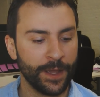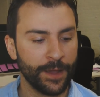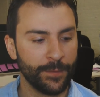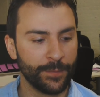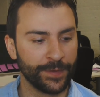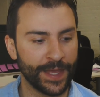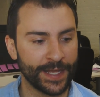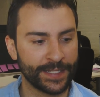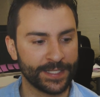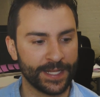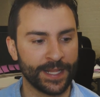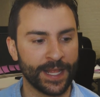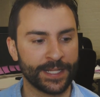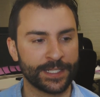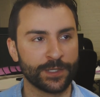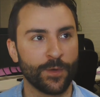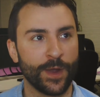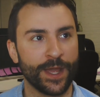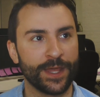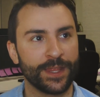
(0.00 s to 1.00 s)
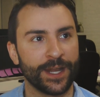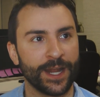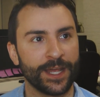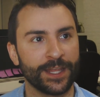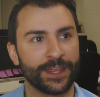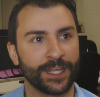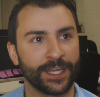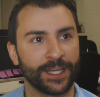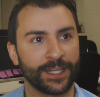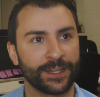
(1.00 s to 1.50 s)
But that's a way that I
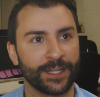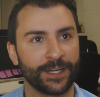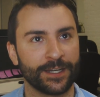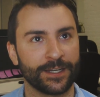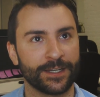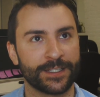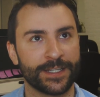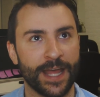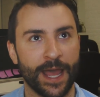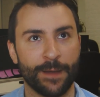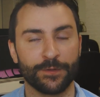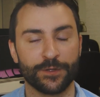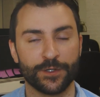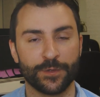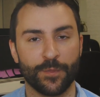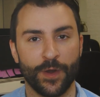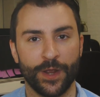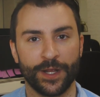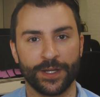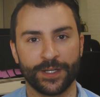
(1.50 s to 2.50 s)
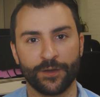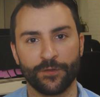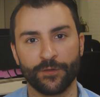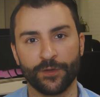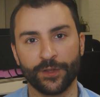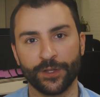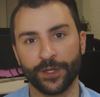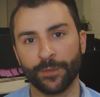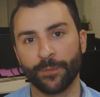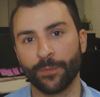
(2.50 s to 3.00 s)
think that an established brand can
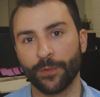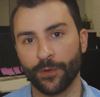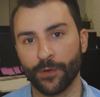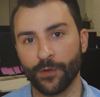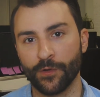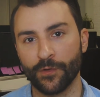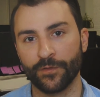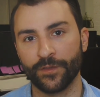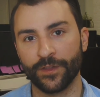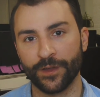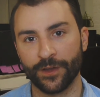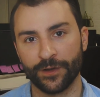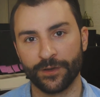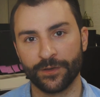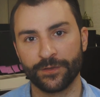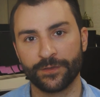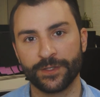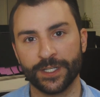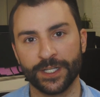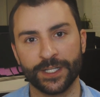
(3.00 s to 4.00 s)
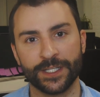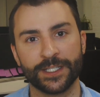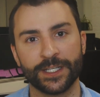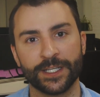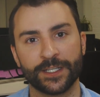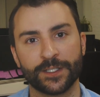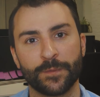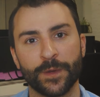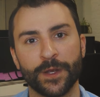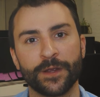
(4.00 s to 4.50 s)
really improve their D2C
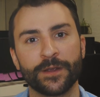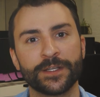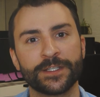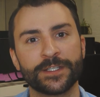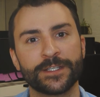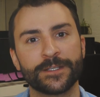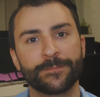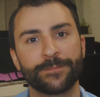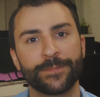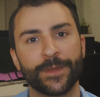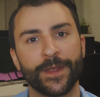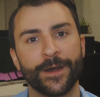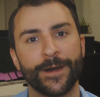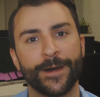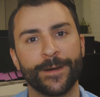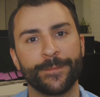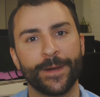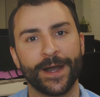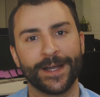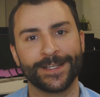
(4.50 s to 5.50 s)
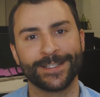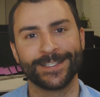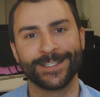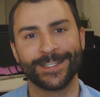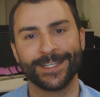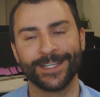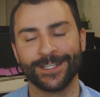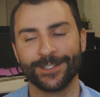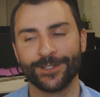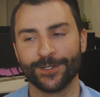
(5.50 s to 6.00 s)
experience. I
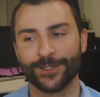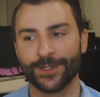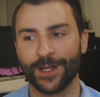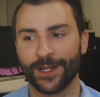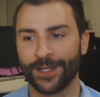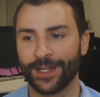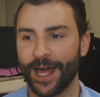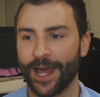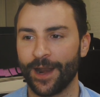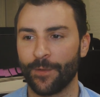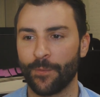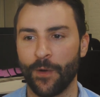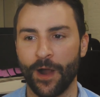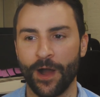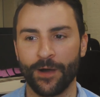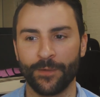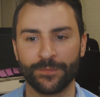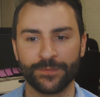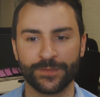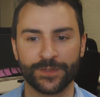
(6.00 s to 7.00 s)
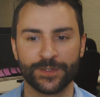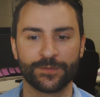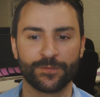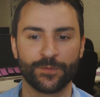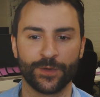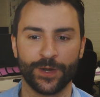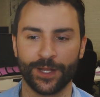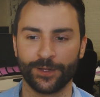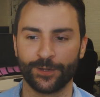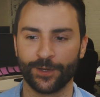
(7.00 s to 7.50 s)
see just a lot of problems
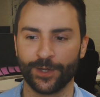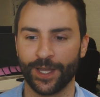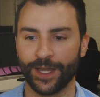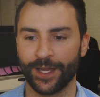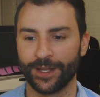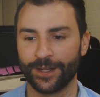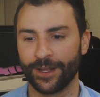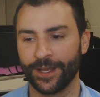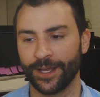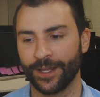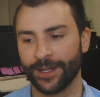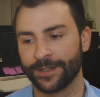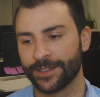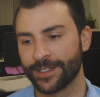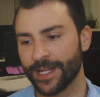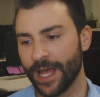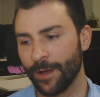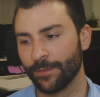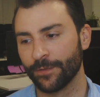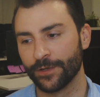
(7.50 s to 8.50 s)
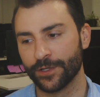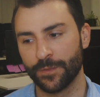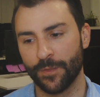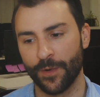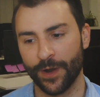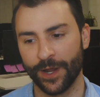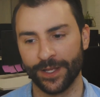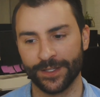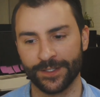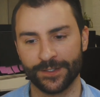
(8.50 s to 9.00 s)
when I look at established
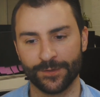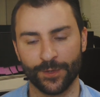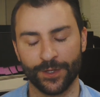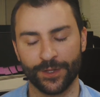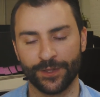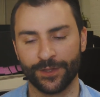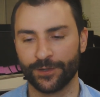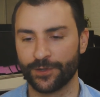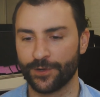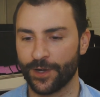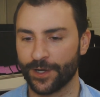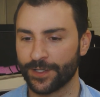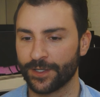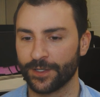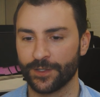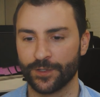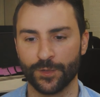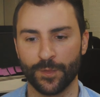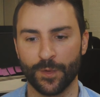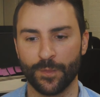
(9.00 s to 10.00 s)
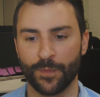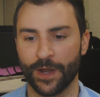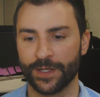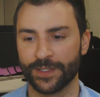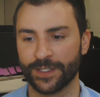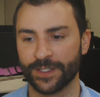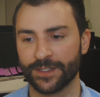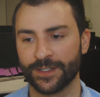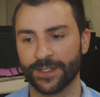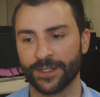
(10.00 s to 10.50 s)
brands with their direct-to-consumer
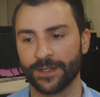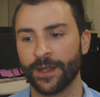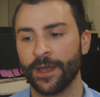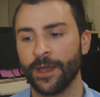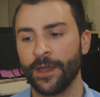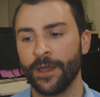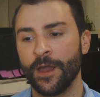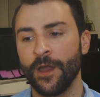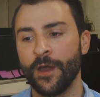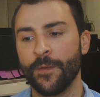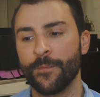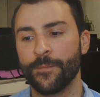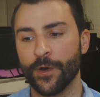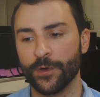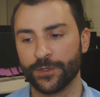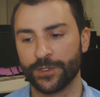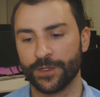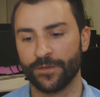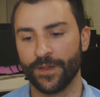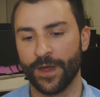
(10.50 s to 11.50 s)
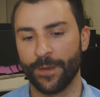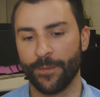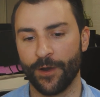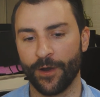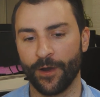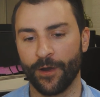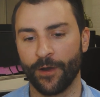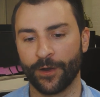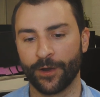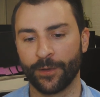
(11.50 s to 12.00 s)
presence, and most of them
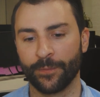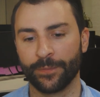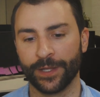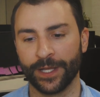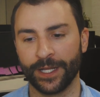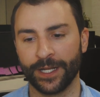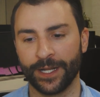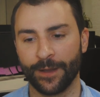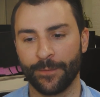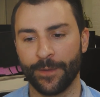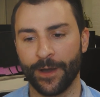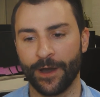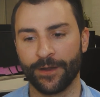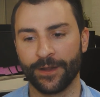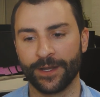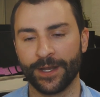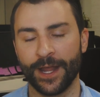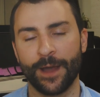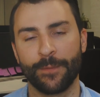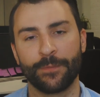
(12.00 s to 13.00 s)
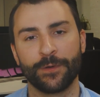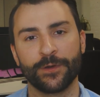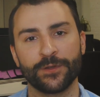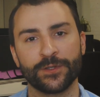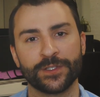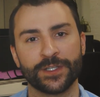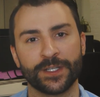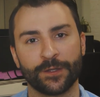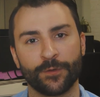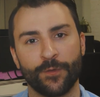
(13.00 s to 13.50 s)
are complaining about it not
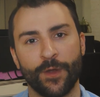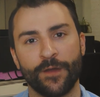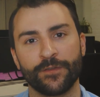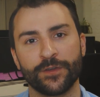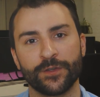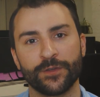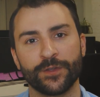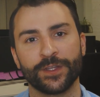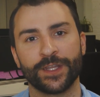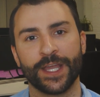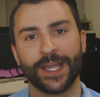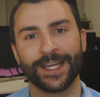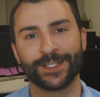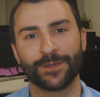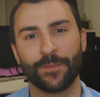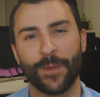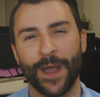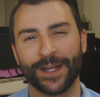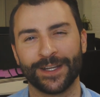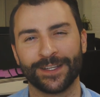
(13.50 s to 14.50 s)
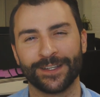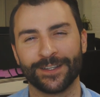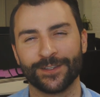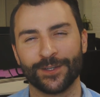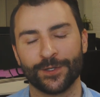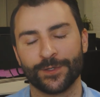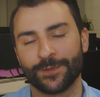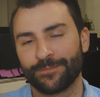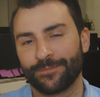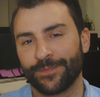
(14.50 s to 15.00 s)
producing the revenue that they expect, and it's
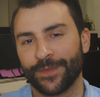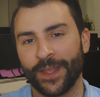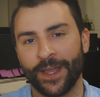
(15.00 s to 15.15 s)
just,